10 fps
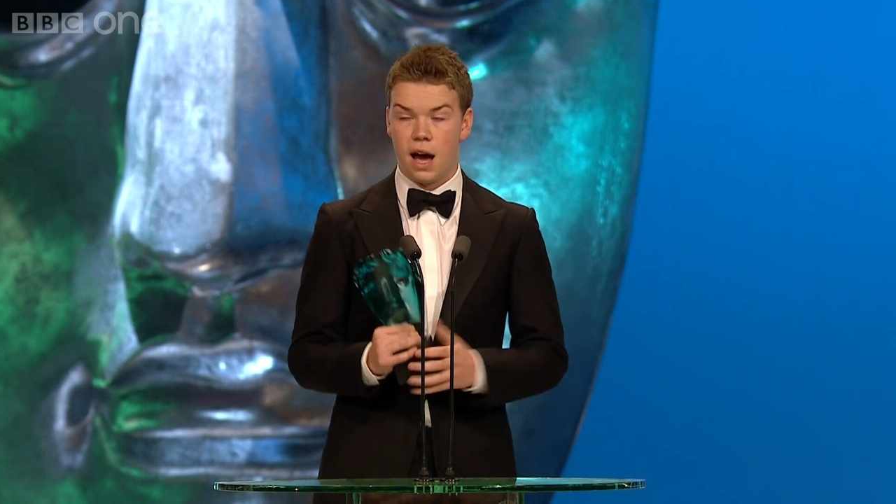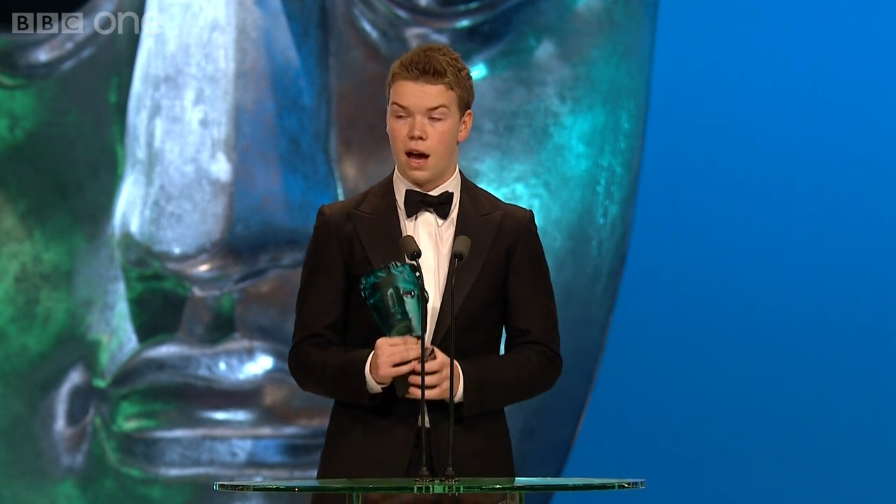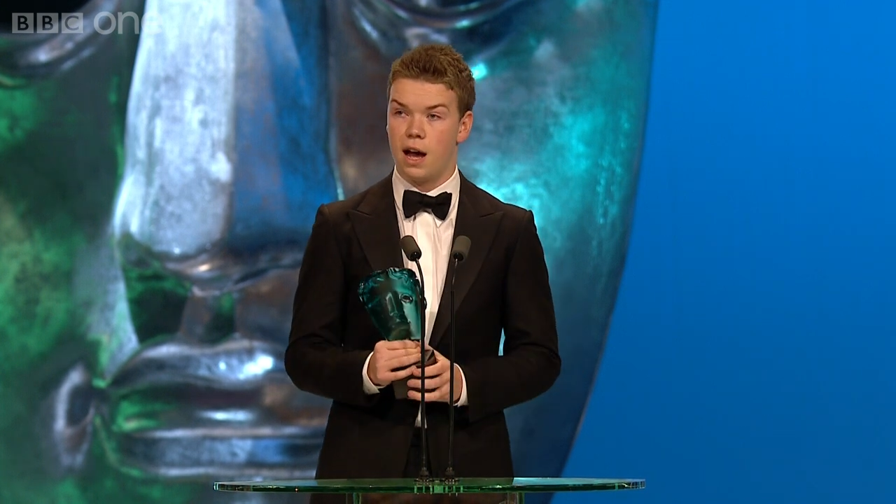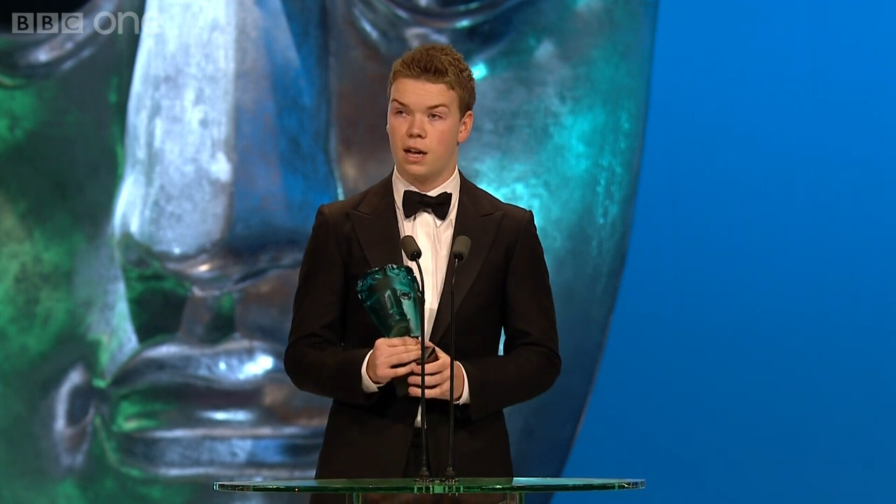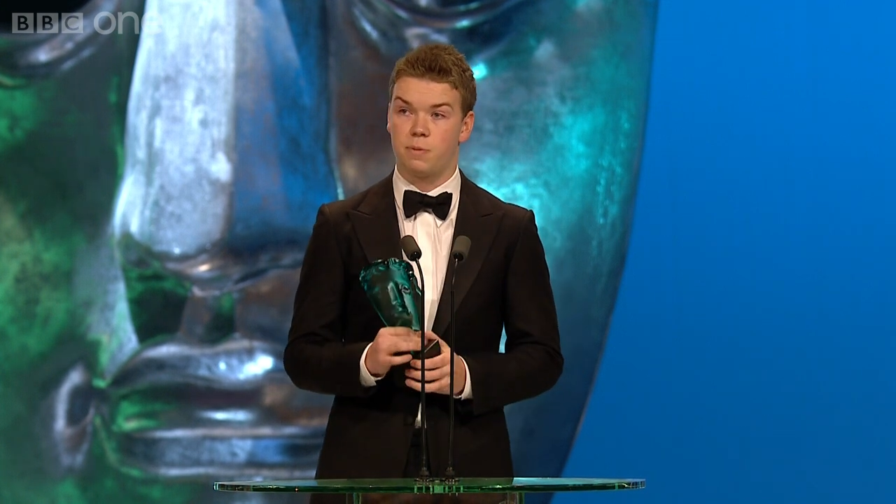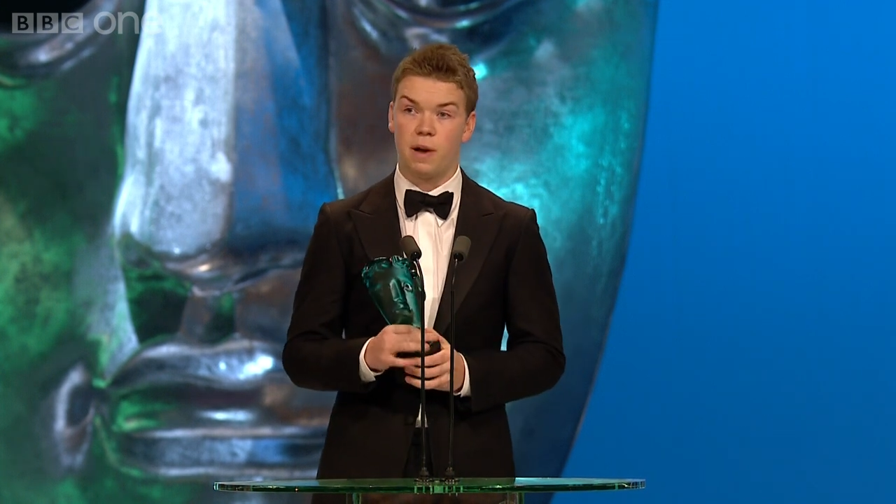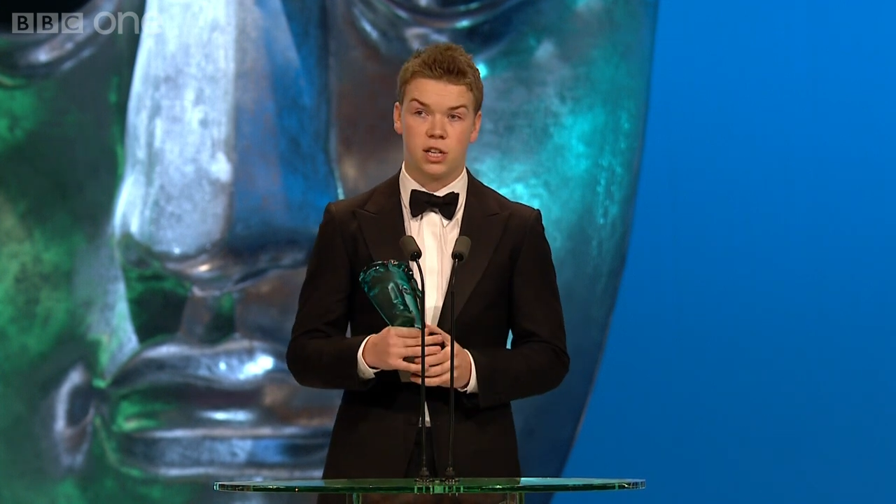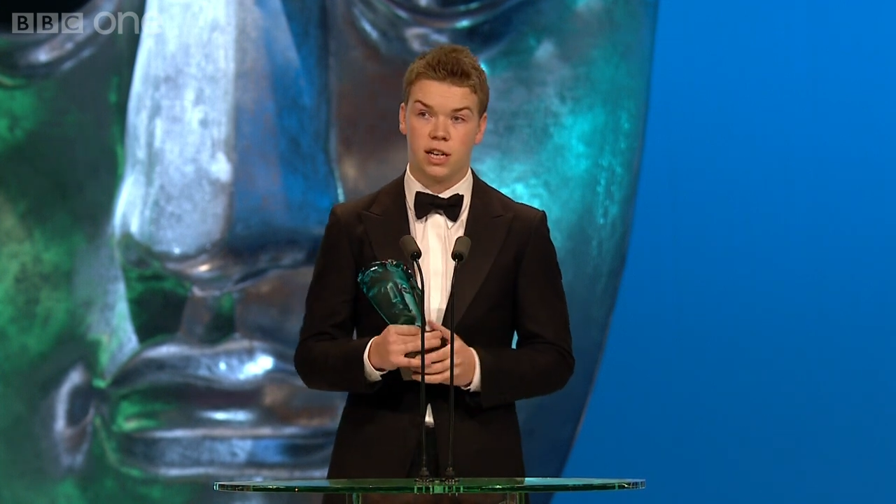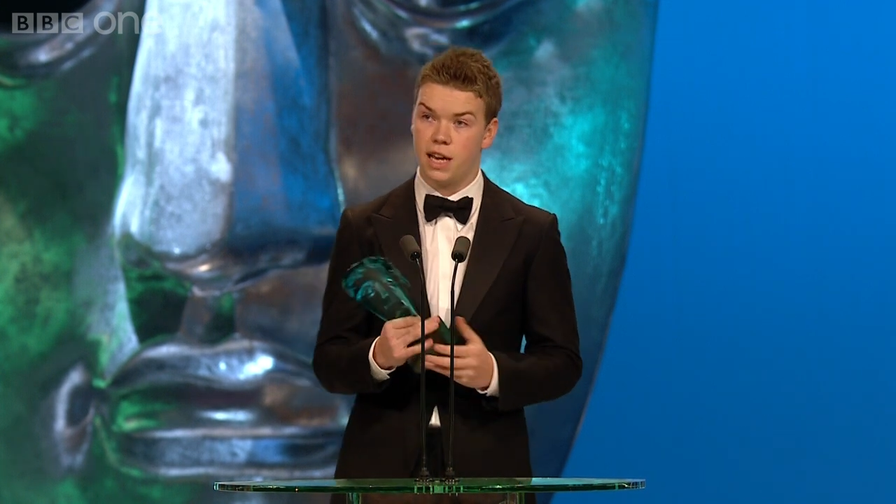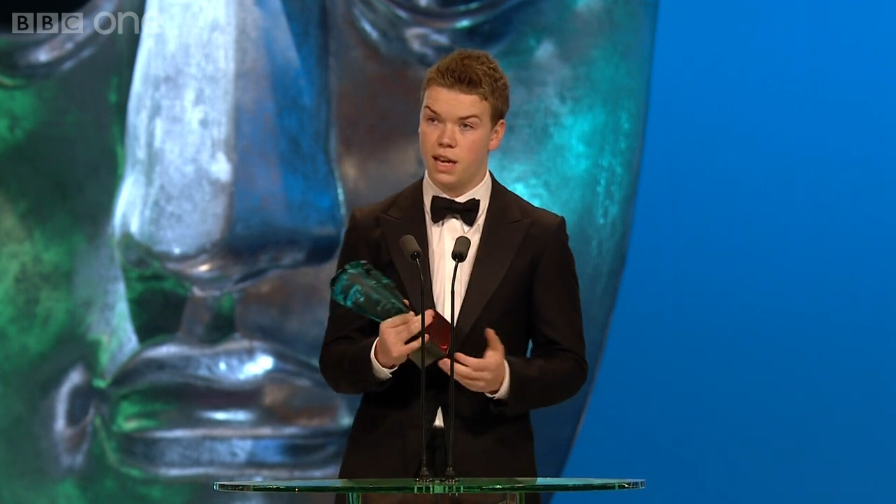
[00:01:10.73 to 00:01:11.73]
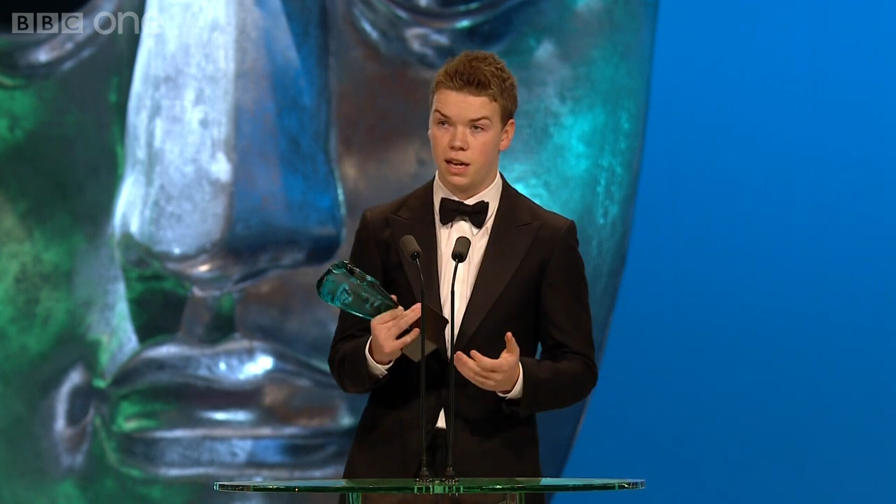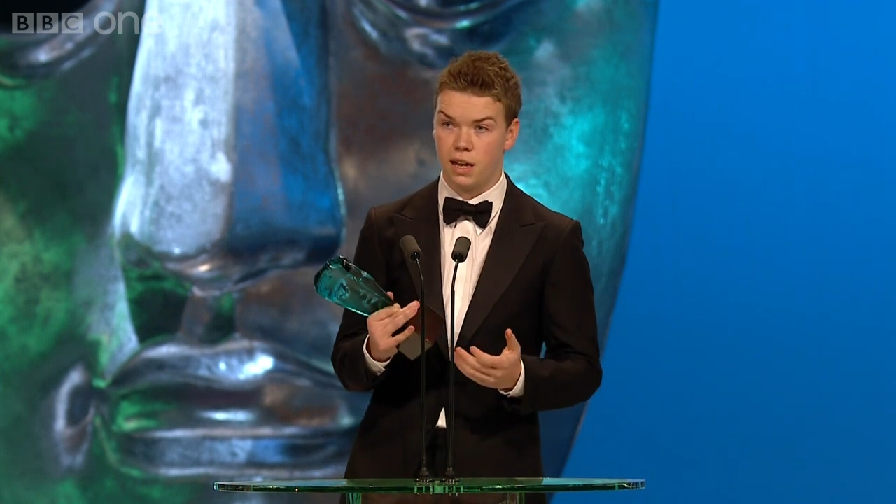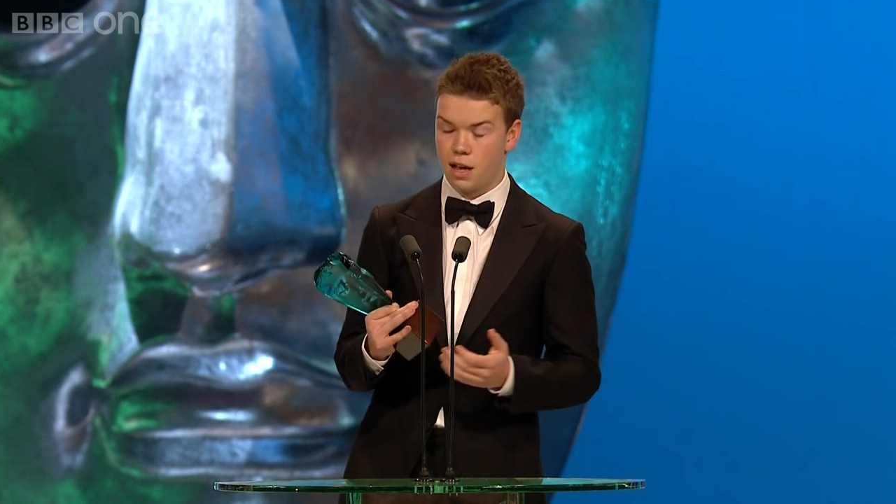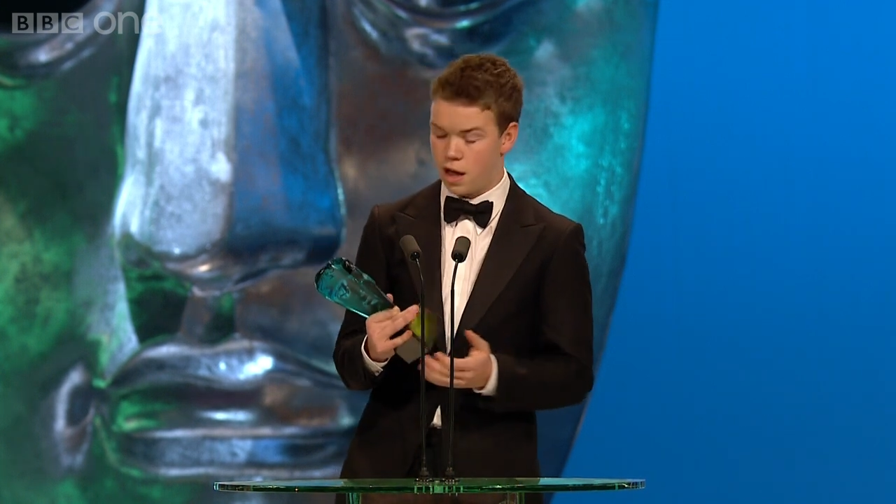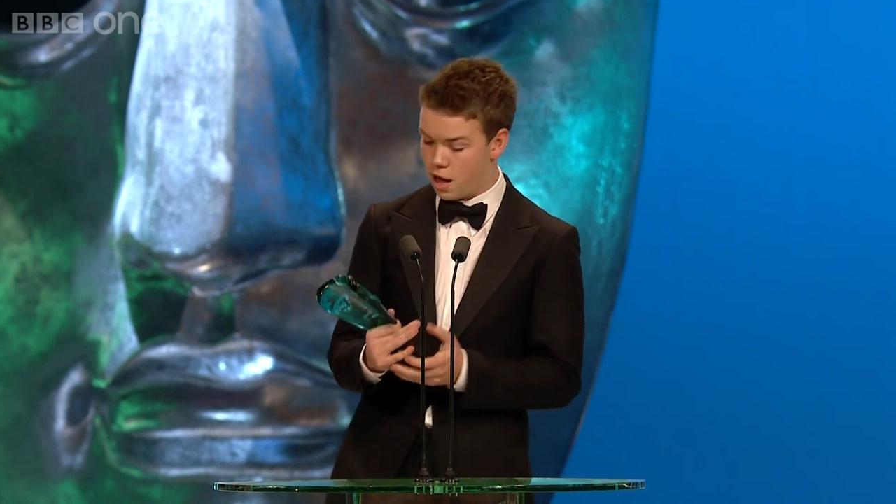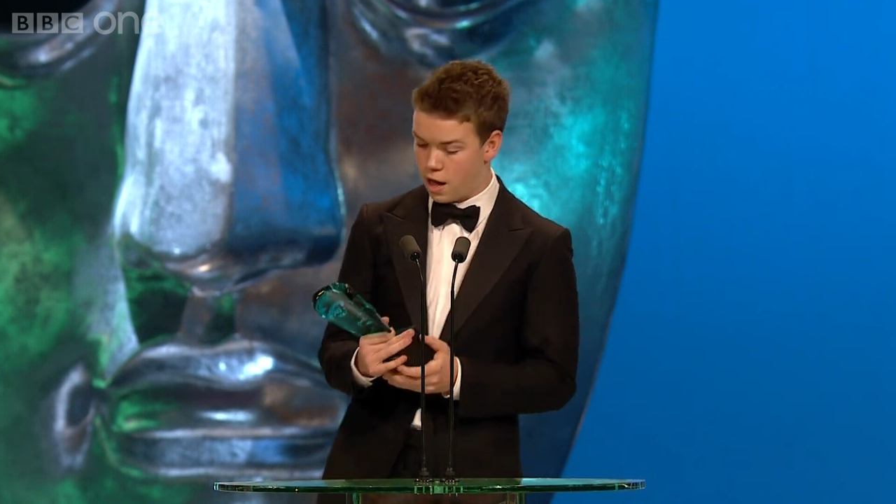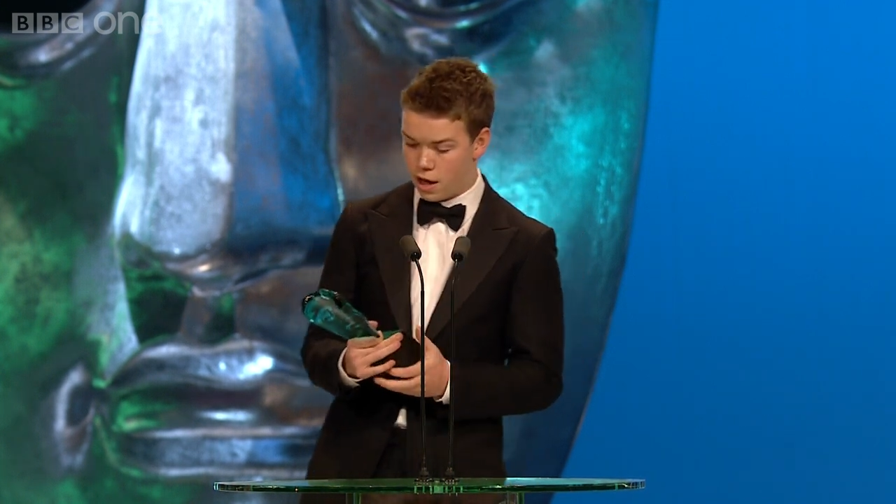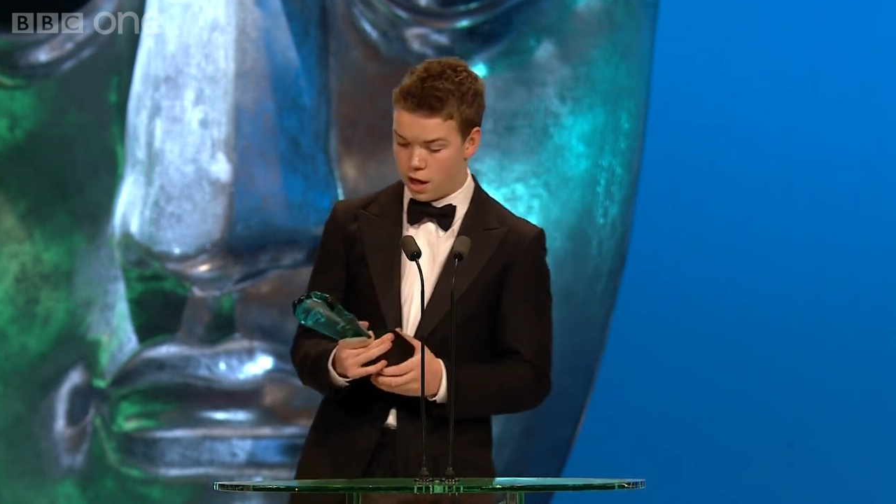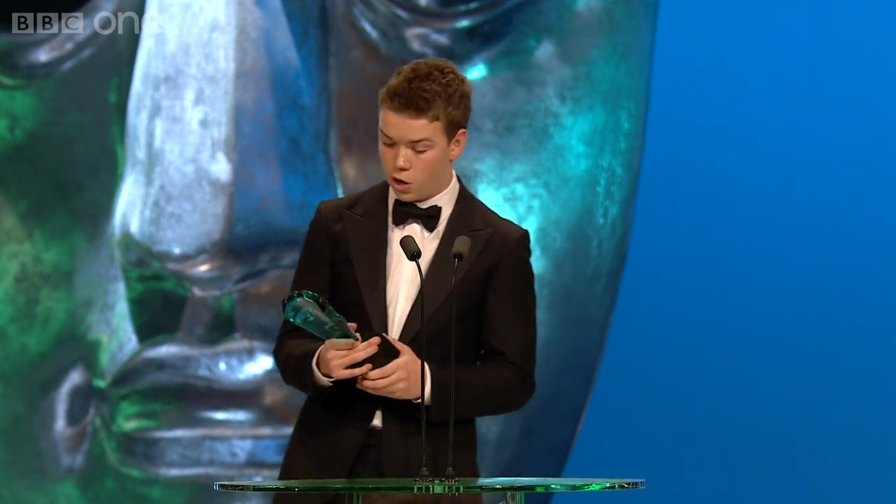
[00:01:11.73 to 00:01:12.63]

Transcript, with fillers: uh, especially uh,